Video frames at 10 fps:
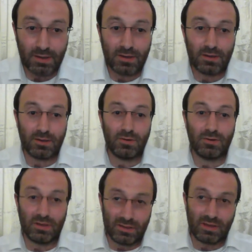
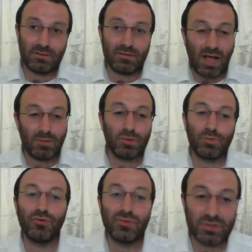And the Talmud
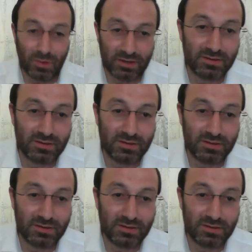proves why,